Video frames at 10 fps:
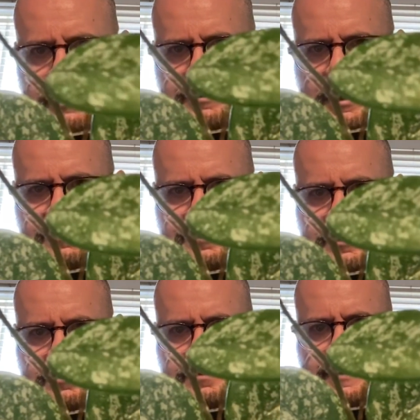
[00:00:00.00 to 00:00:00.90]
came
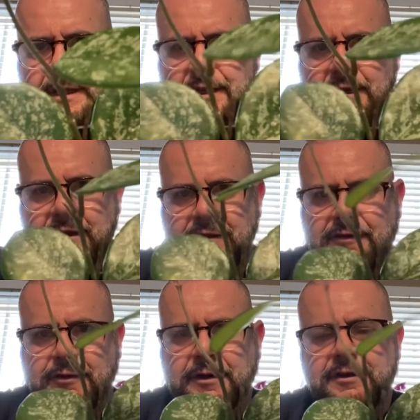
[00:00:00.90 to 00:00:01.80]
from.
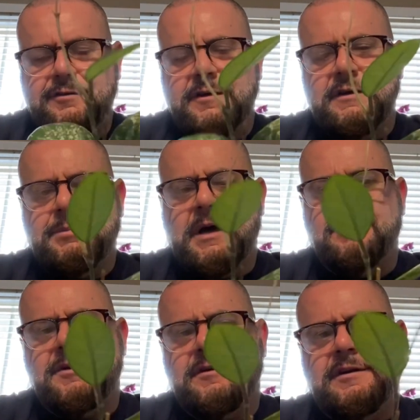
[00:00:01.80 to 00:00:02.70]
This Hoya is really
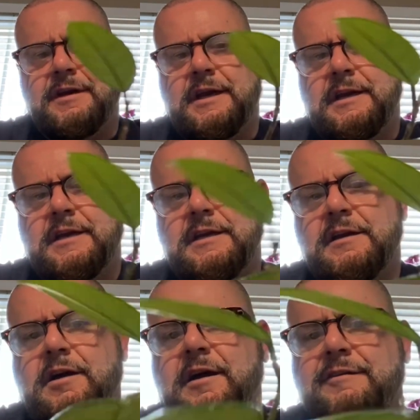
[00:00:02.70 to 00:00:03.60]
popular, and it can
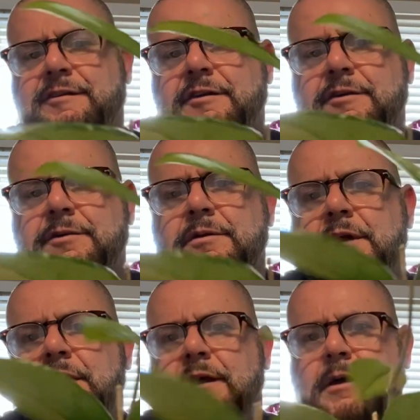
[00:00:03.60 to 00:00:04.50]
cost you,
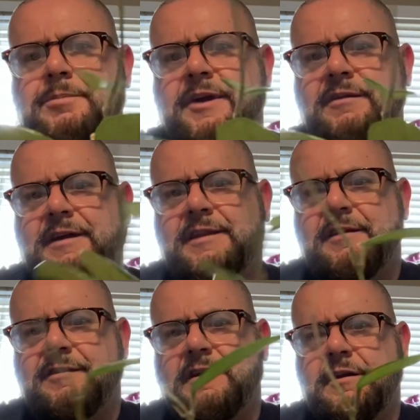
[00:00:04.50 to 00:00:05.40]
a plant like
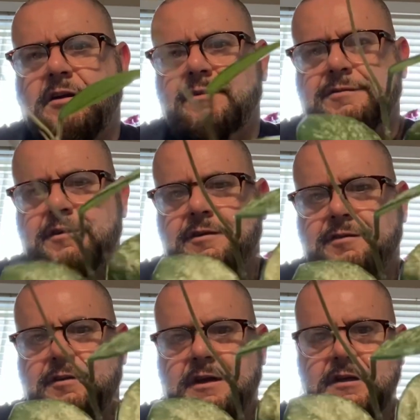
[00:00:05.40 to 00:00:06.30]
this can go for
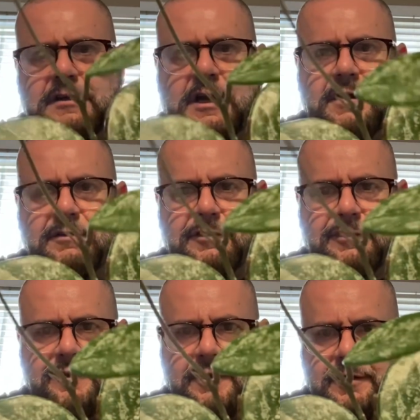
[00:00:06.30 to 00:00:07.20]

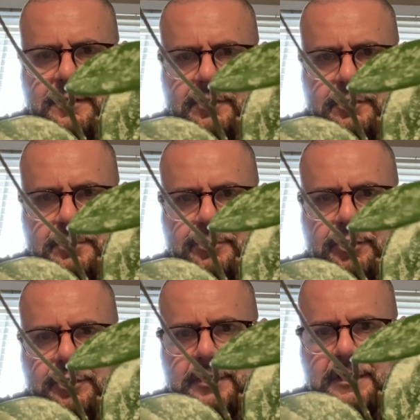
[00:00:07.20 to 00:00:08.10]
$300 or
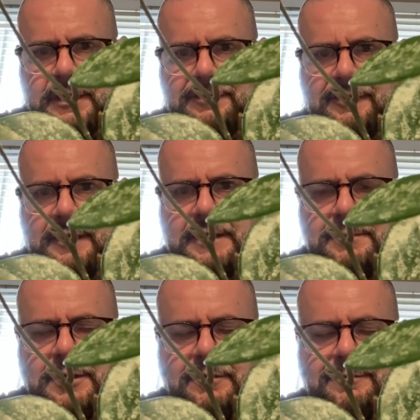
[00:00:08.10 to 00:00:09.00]
more. I've seen them
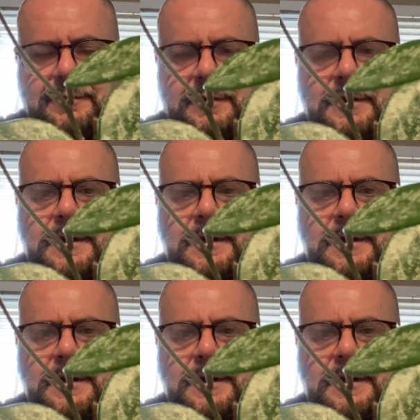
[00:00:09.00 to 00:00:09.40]
go for.